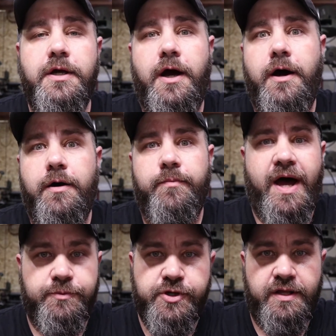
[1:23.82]

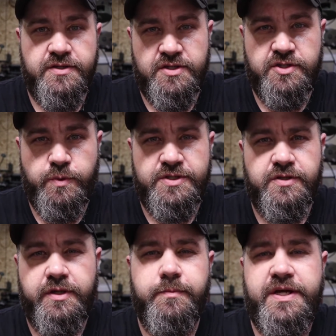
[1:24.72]
OPTREL is a
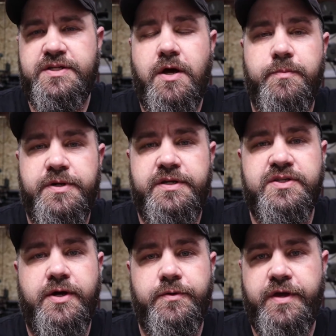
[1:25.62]
Switzerland-based company,
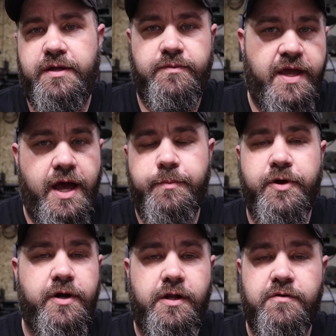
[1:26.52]
so they
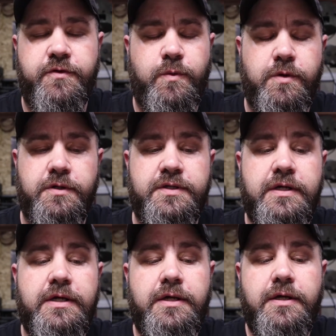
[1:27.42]
operate all over the world.
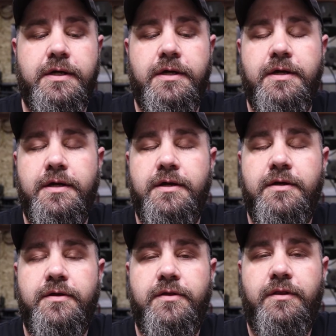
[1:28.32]

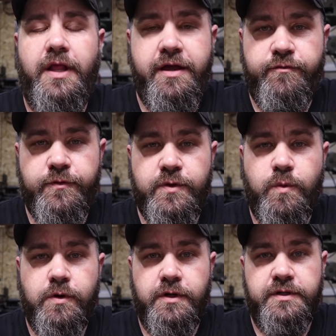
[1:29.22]
Light for the
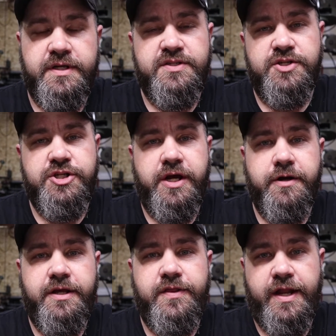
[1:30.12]
World is a
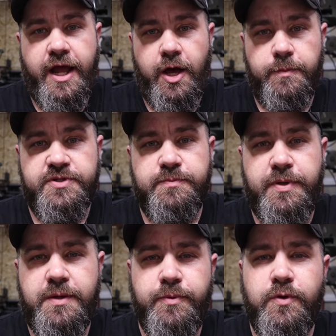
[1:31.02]
charity that helps
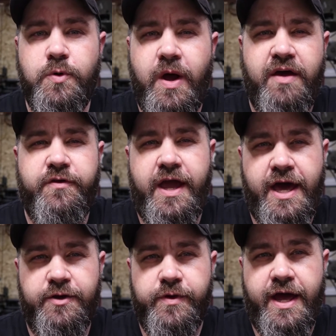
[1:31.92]
people who have
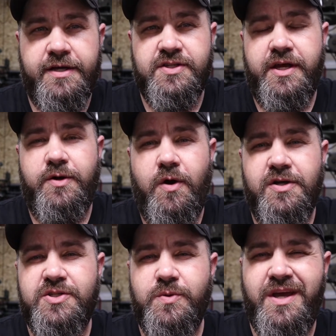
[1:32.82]
cataracts and
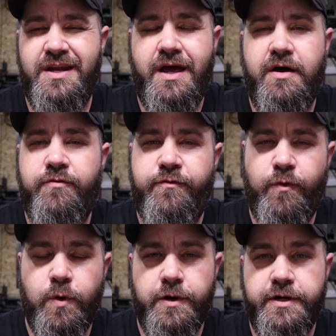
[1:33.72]
also cannot
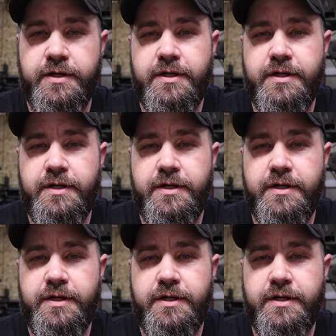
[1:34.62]
afford